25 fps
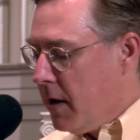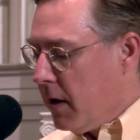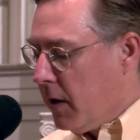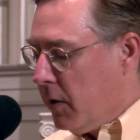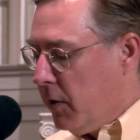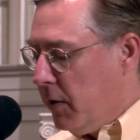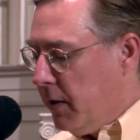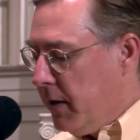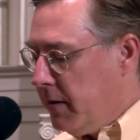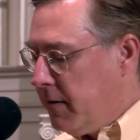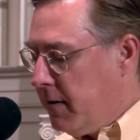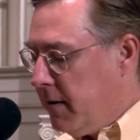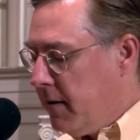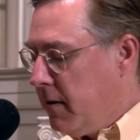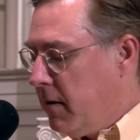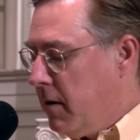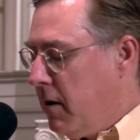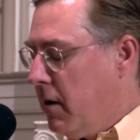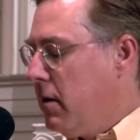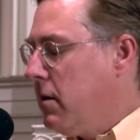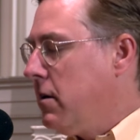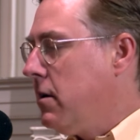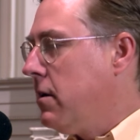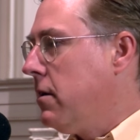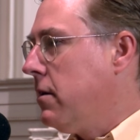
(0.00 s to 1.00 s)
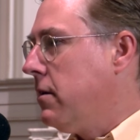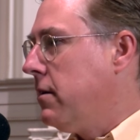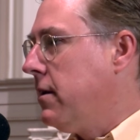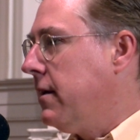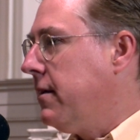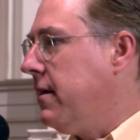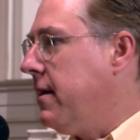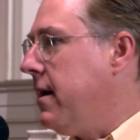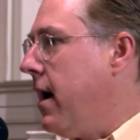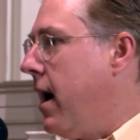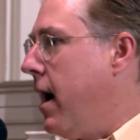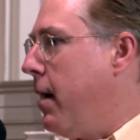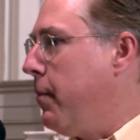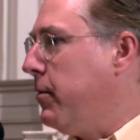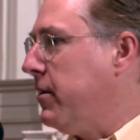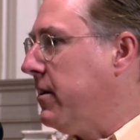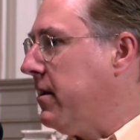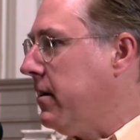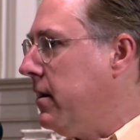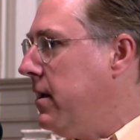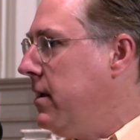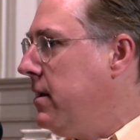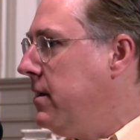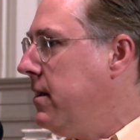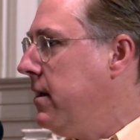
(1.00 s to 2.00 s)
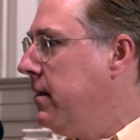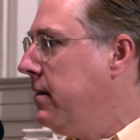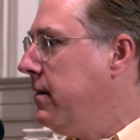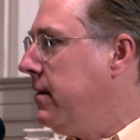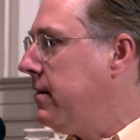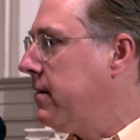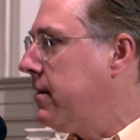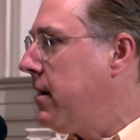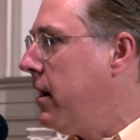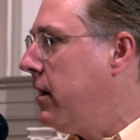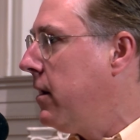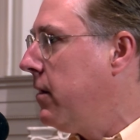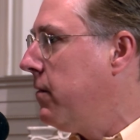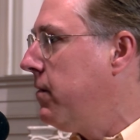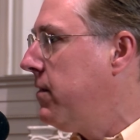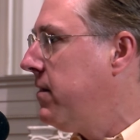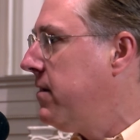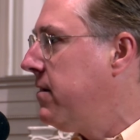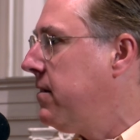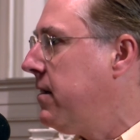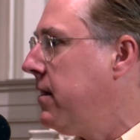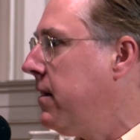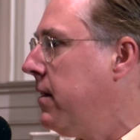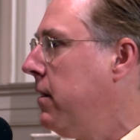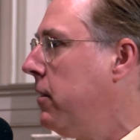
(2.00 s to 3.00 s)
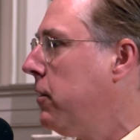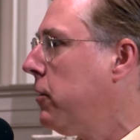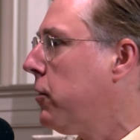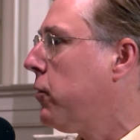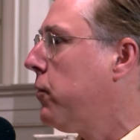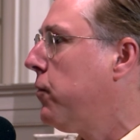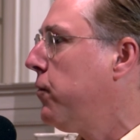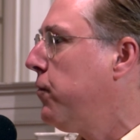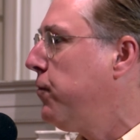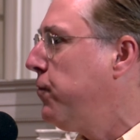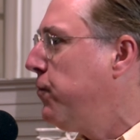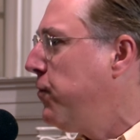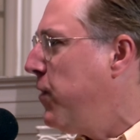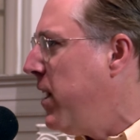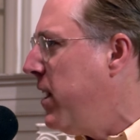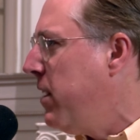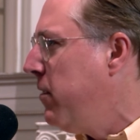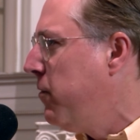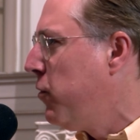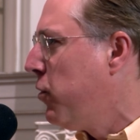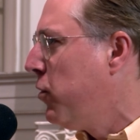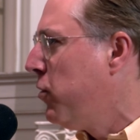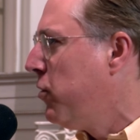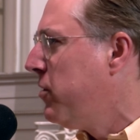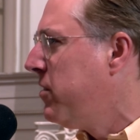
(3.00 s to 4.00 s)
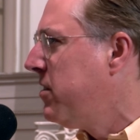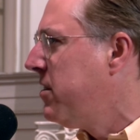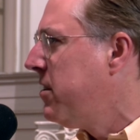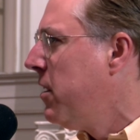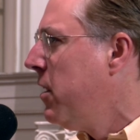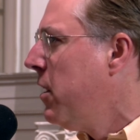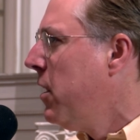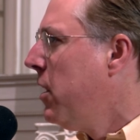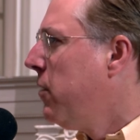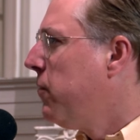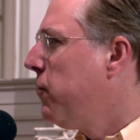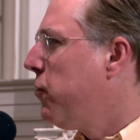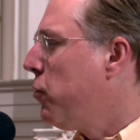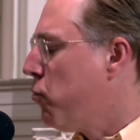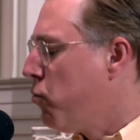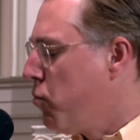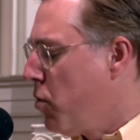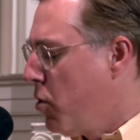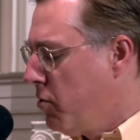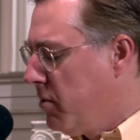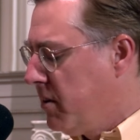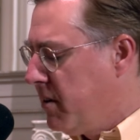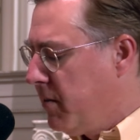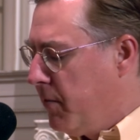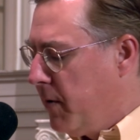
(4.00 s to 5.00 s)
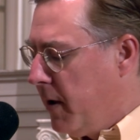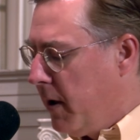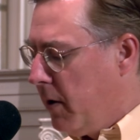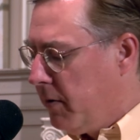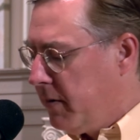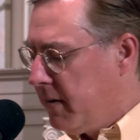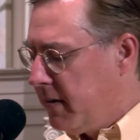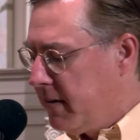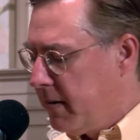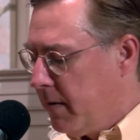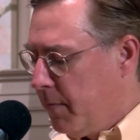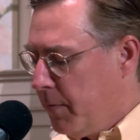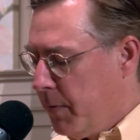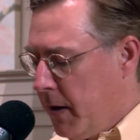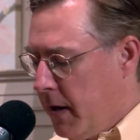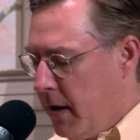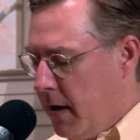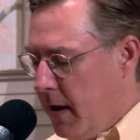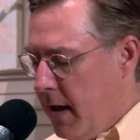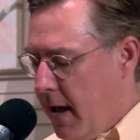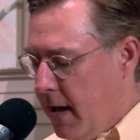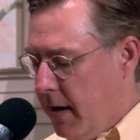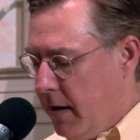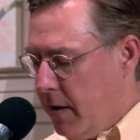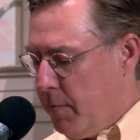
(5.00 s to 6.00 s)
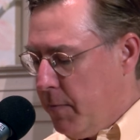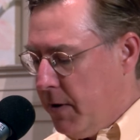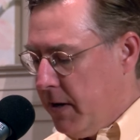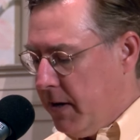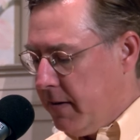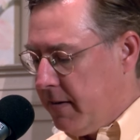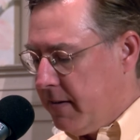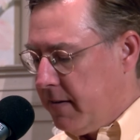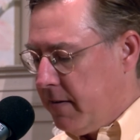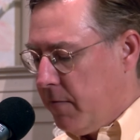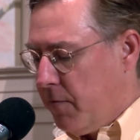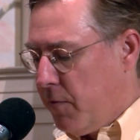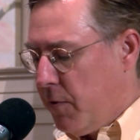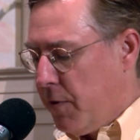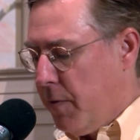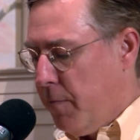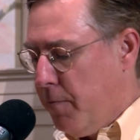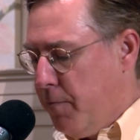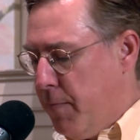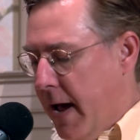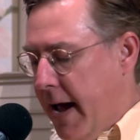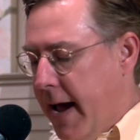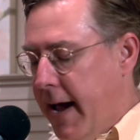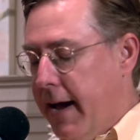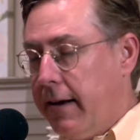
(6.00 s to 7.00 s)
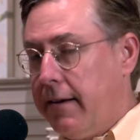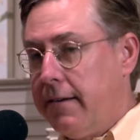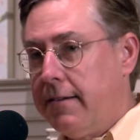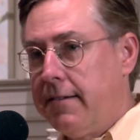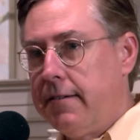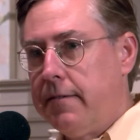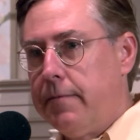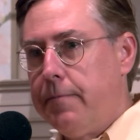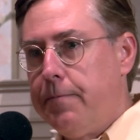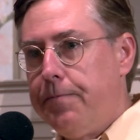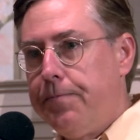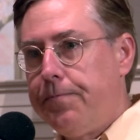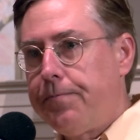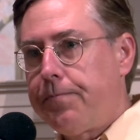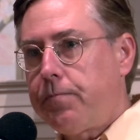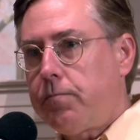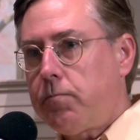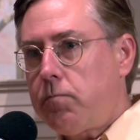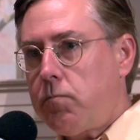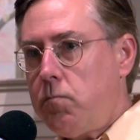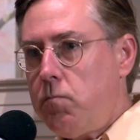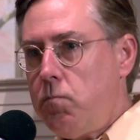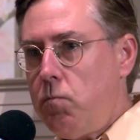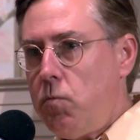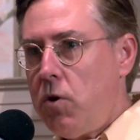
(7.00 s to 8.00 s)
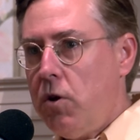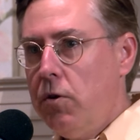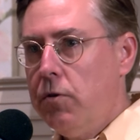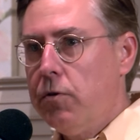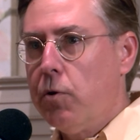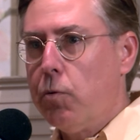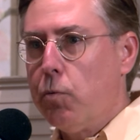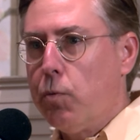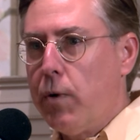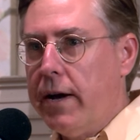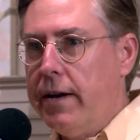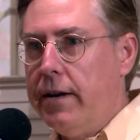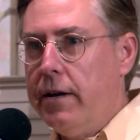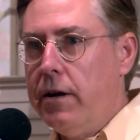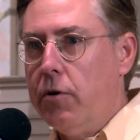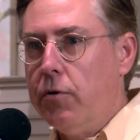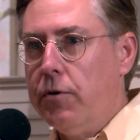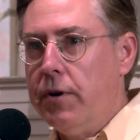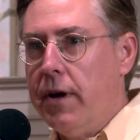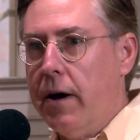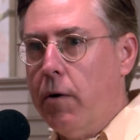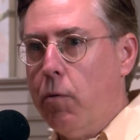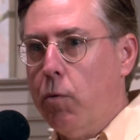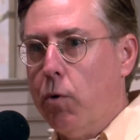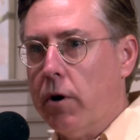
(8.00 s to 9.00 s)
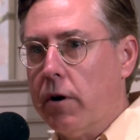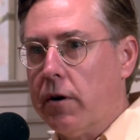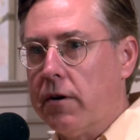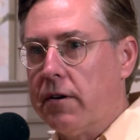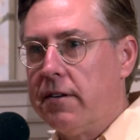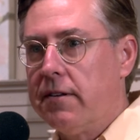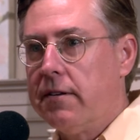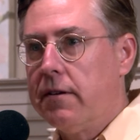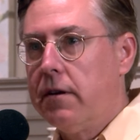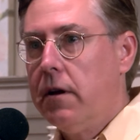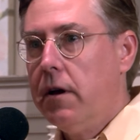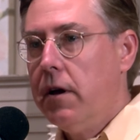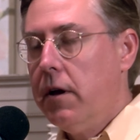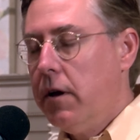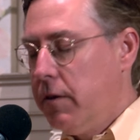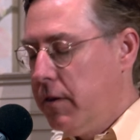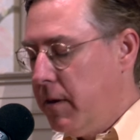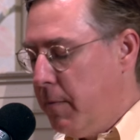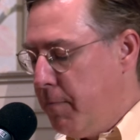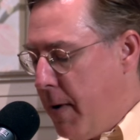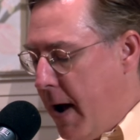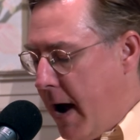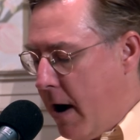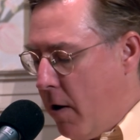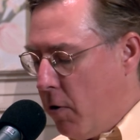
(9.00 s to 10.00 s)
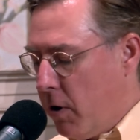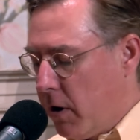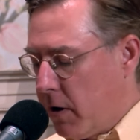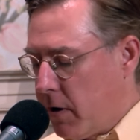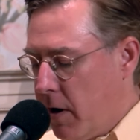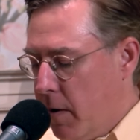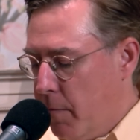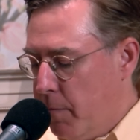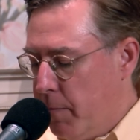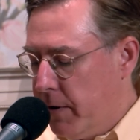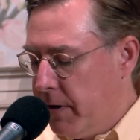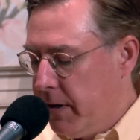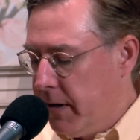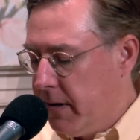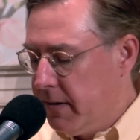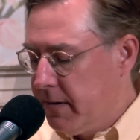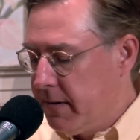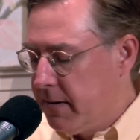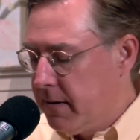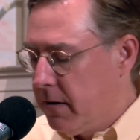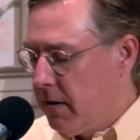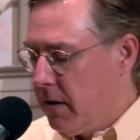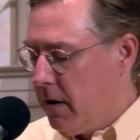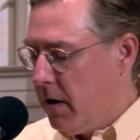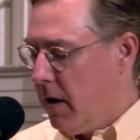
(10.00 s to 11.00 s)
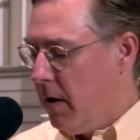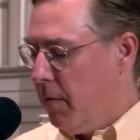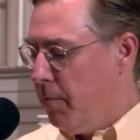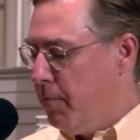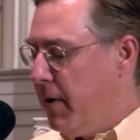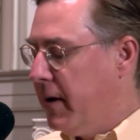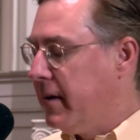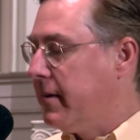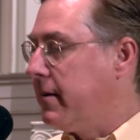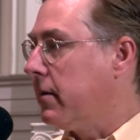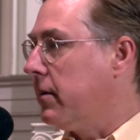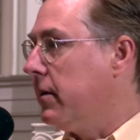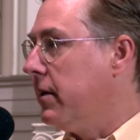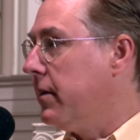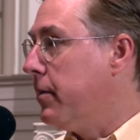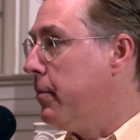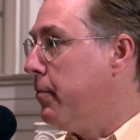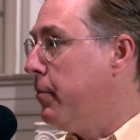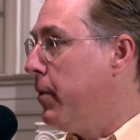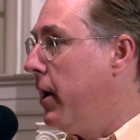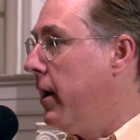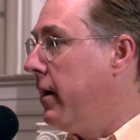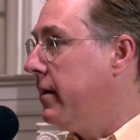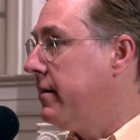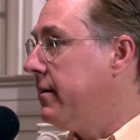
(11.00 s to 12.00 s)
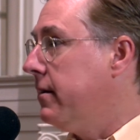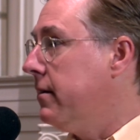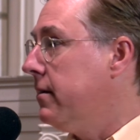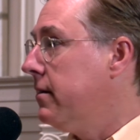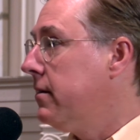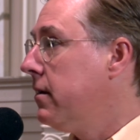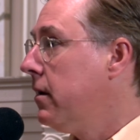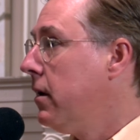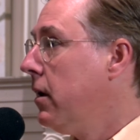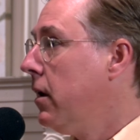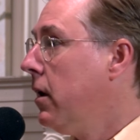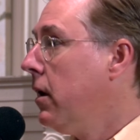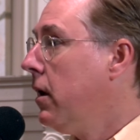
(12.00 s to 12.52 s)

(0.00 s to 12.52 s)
Clinton did the opposite. He did these kind of singular favors for Roosevelt's enemies, for the banks, the radio networks, the power companies, uh, basically the bosses.